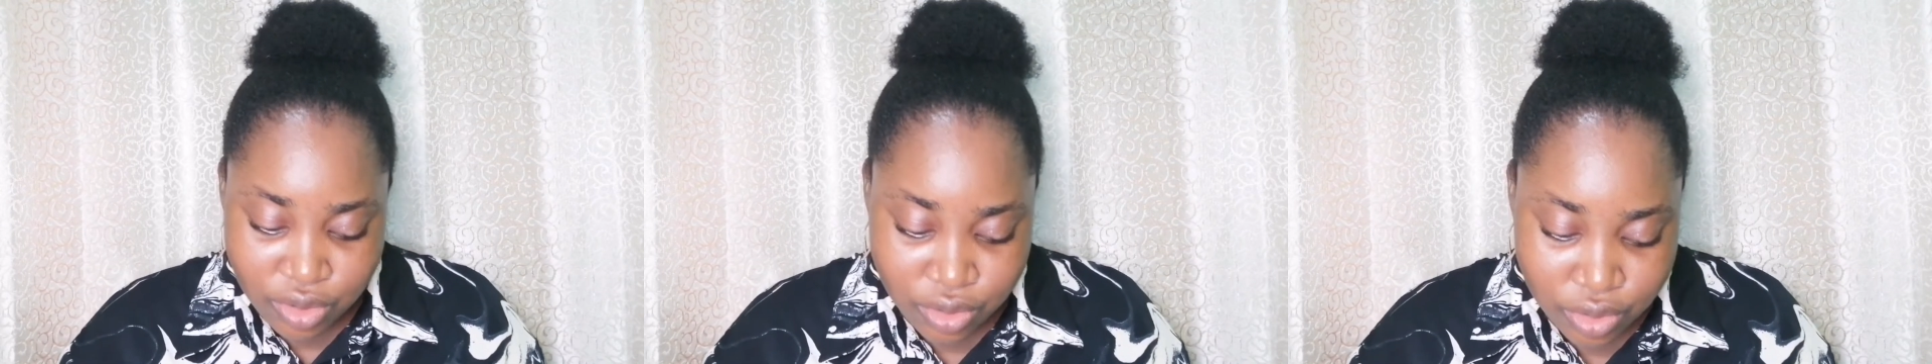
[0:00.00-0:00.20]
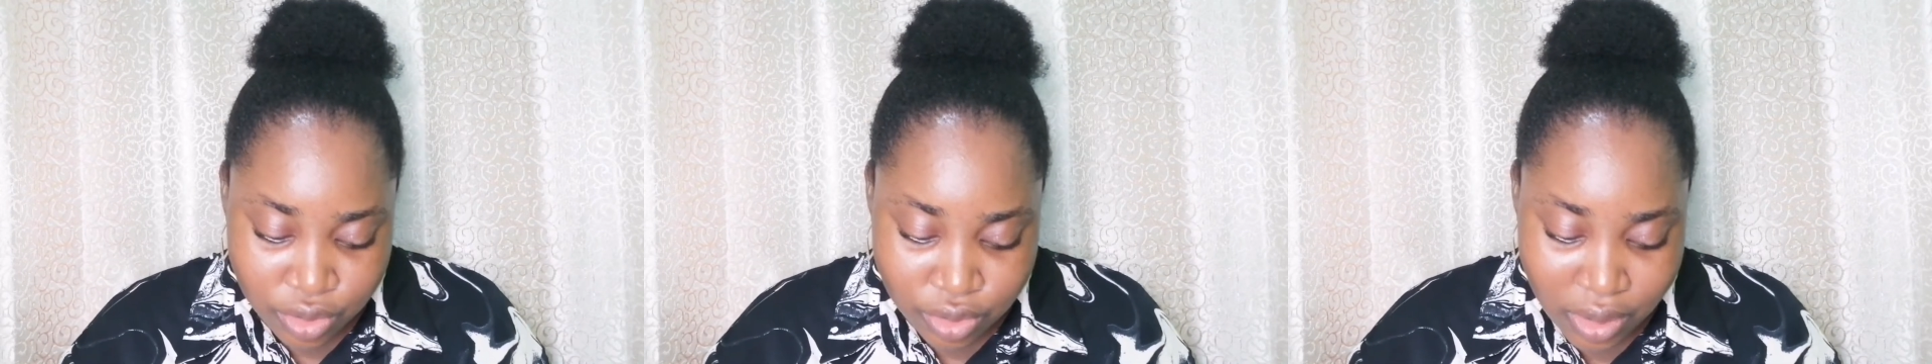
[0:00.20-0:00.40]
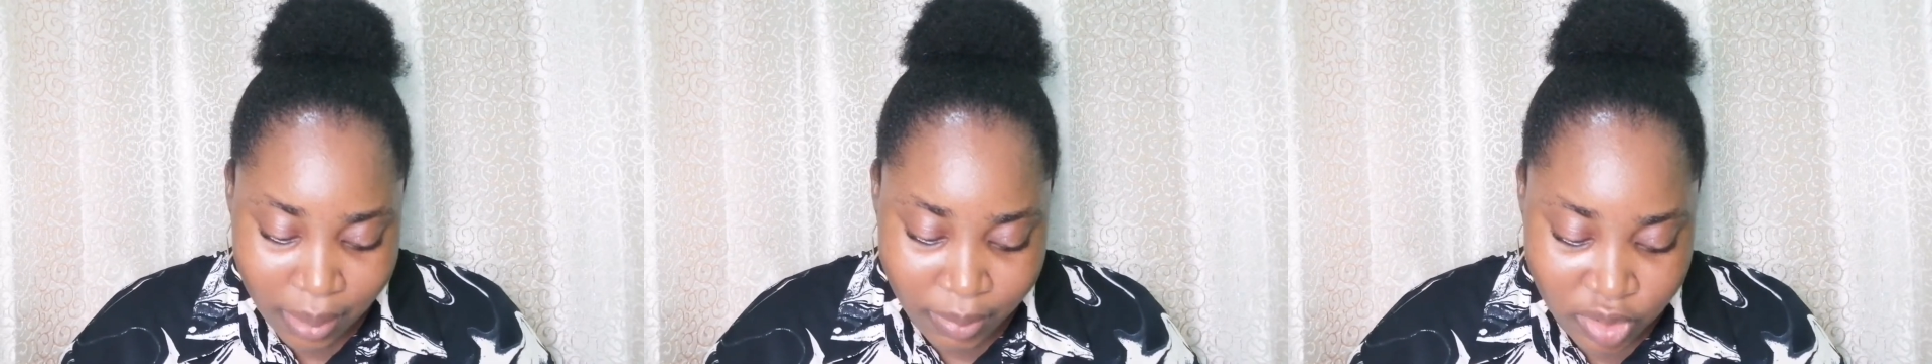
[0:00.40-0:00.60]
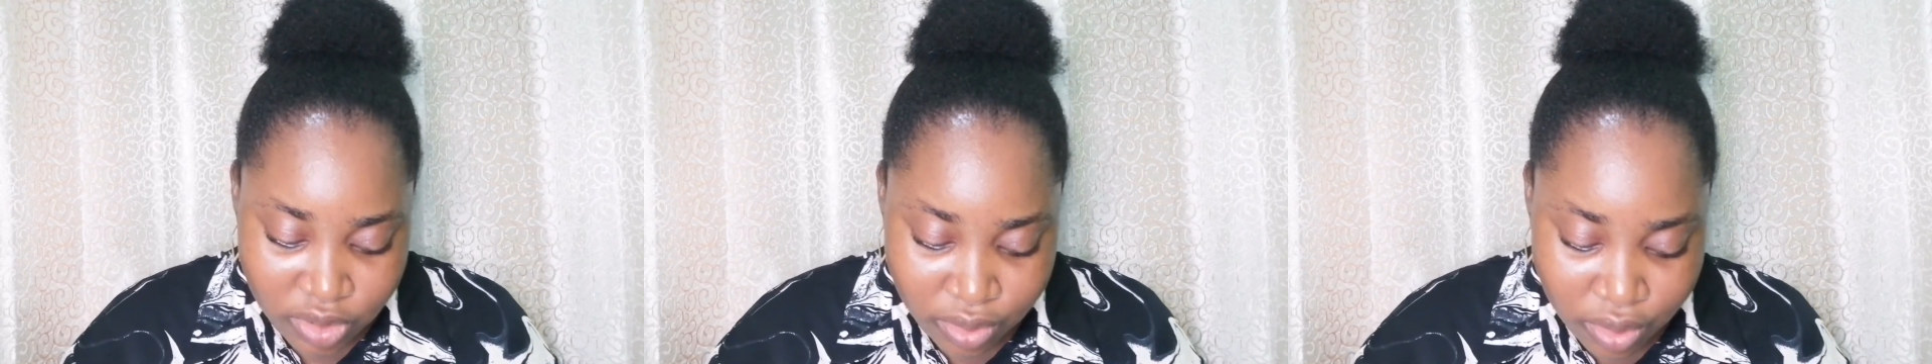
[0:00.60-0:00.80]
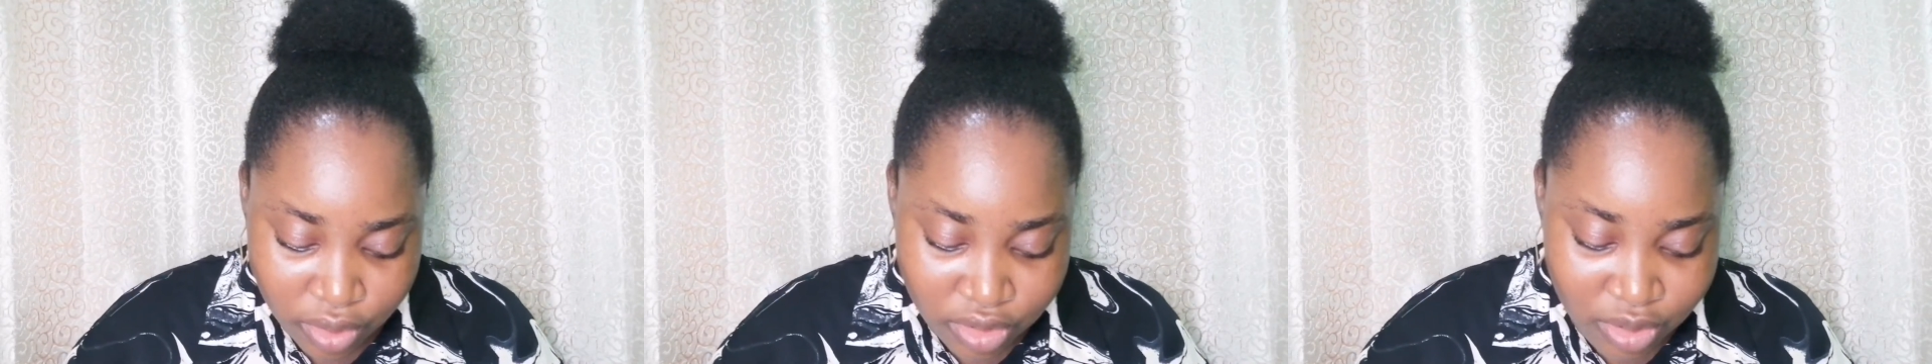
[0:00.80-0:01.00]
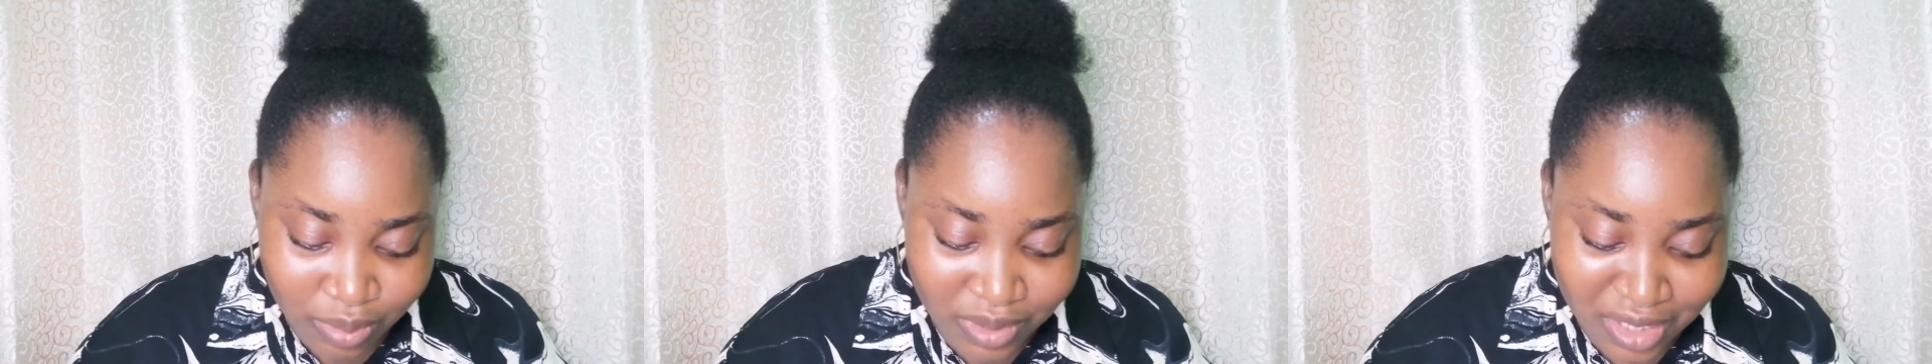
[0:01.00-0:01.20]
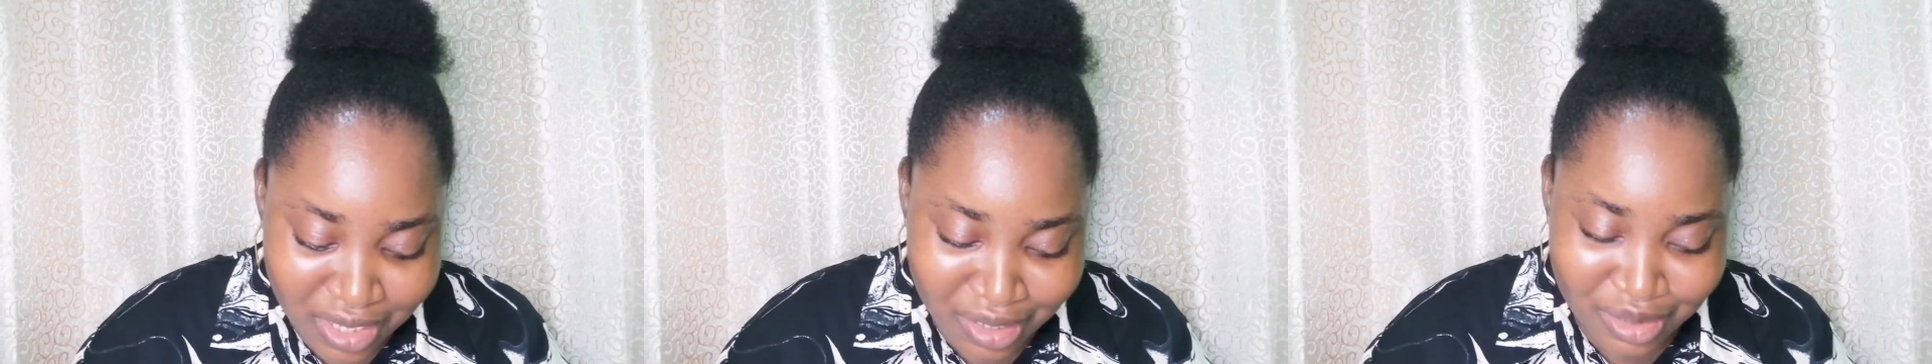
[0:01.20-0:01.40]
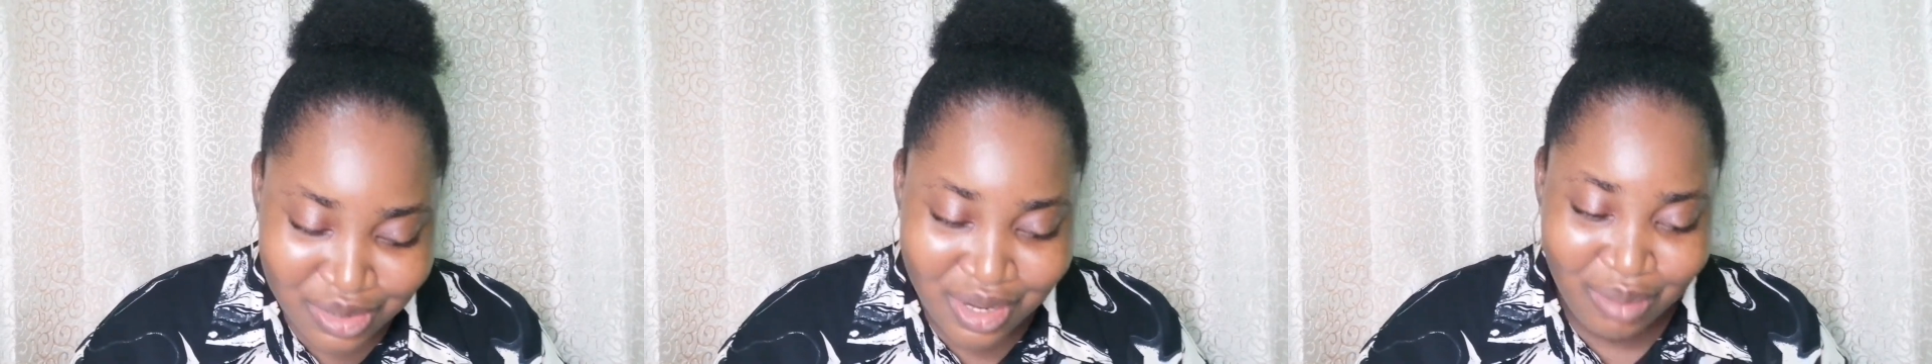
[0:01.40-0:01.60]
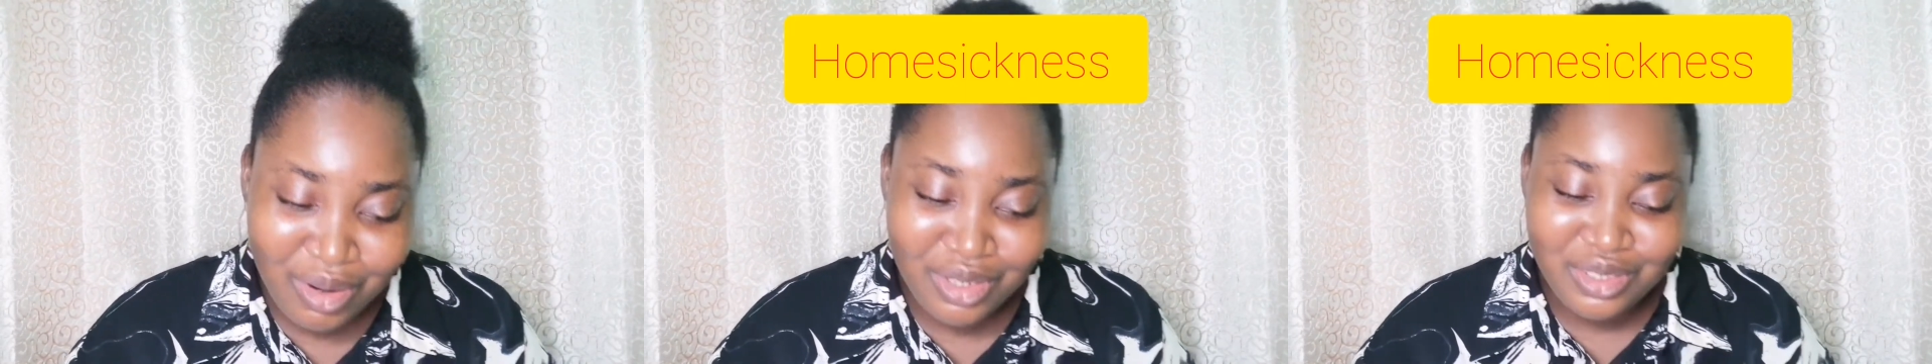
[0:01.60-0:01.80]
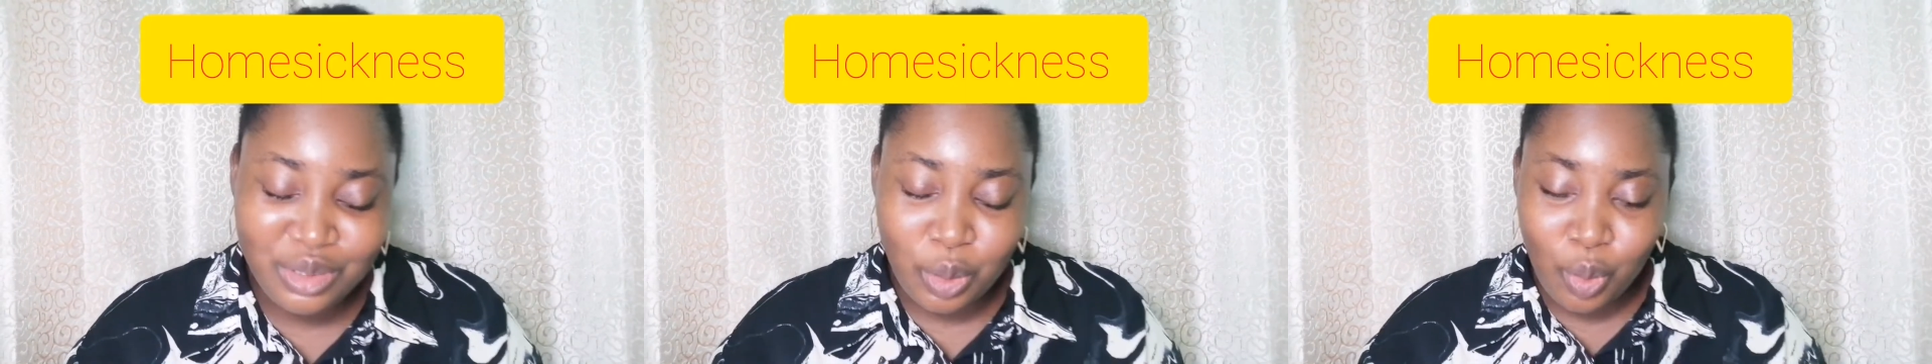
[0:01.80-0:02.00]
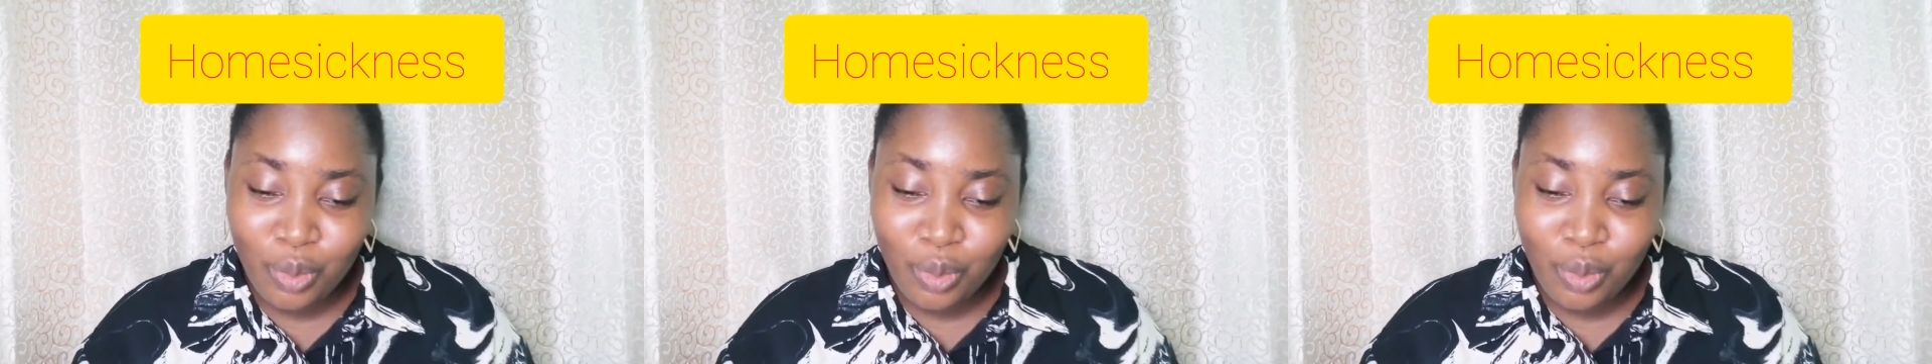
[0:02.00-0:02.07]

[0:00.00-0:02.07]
So I'm also going to be telling you about the